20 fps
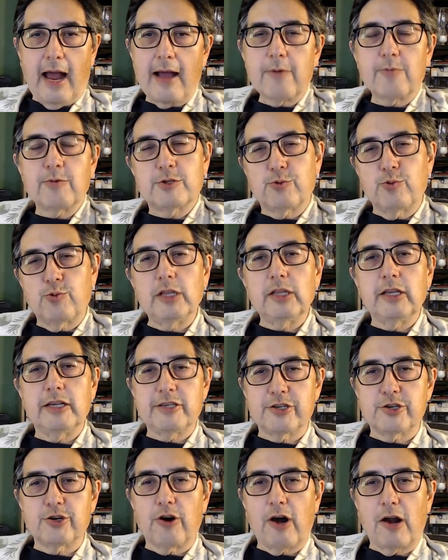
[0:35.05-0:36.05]
I was really
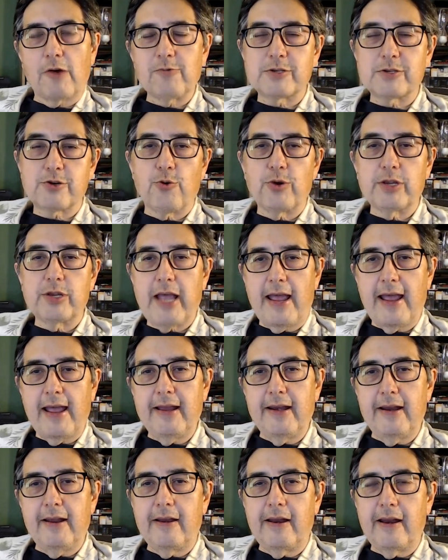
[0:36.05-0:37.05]
sure I was going to
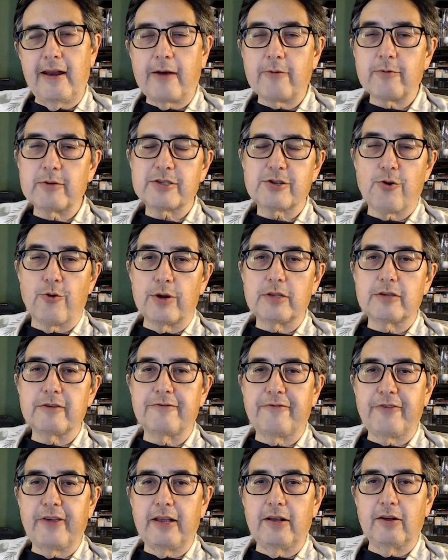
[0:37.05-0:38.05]
hate it, and I was going to
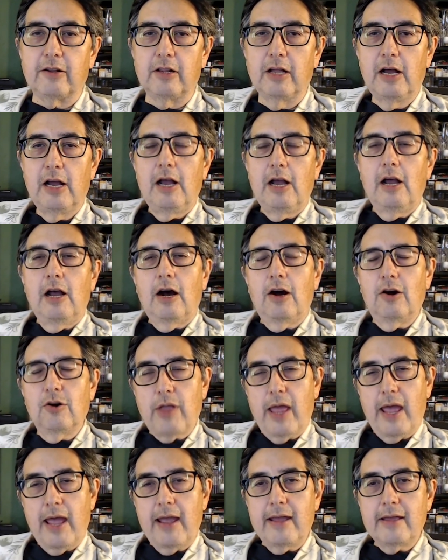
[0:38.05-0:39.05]
feel,
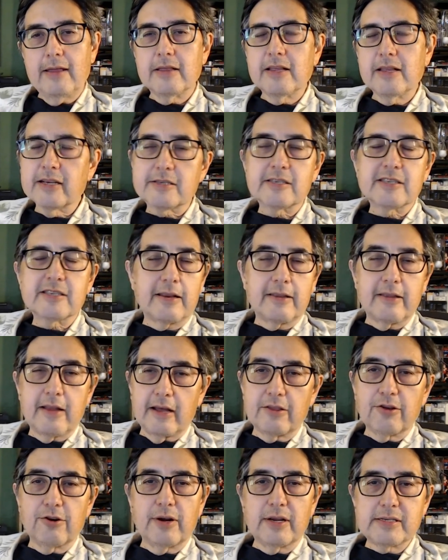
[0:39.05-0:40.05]
okay, this is
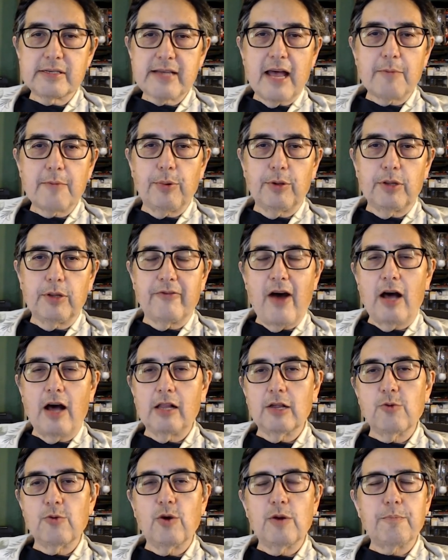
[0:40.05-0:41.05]
another example of
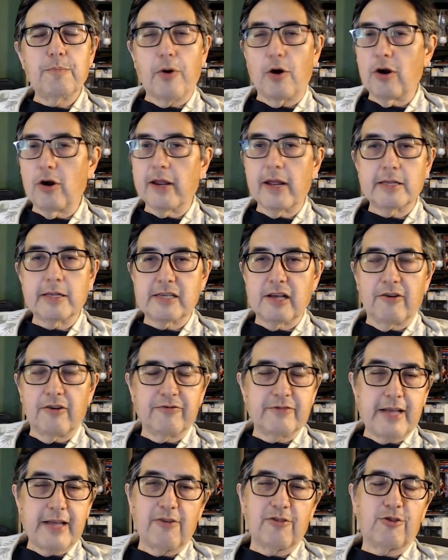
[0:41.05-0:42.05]
Hollywood burning itself
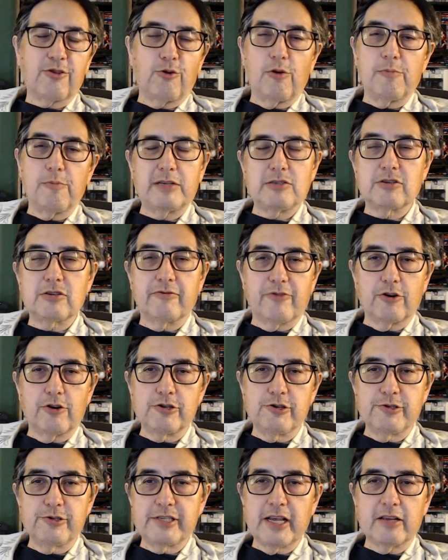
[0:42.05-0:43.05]
down through a bunch of
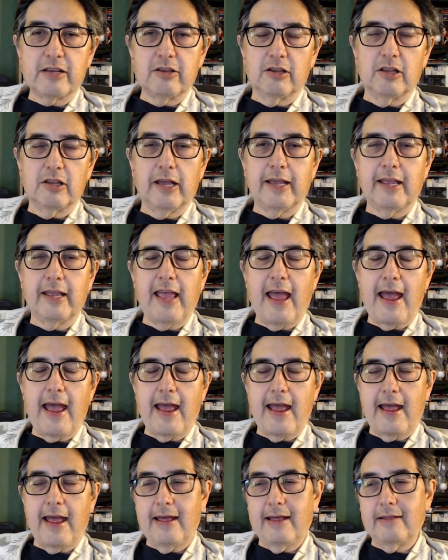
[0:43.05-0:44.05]
virtue signaling
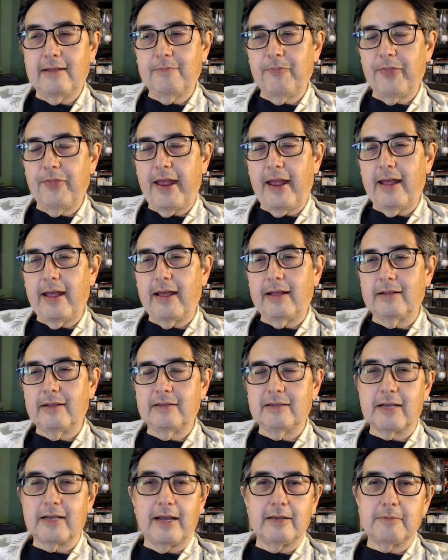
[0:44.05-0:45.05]
and
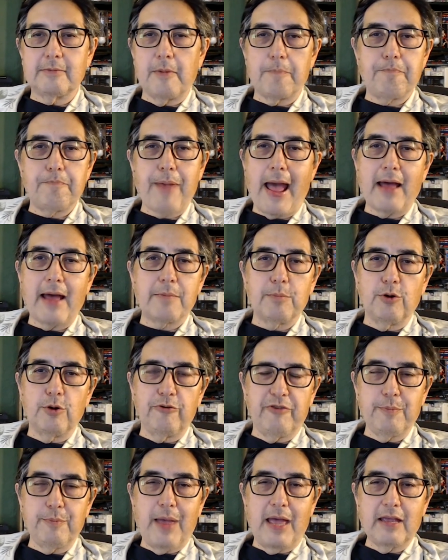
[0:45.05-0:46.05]
and and bad
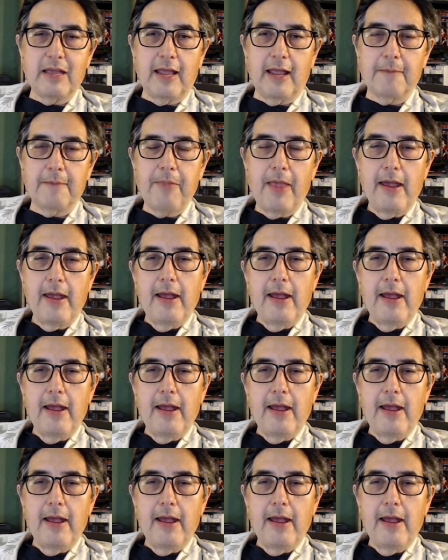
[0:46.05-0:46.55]
movie making.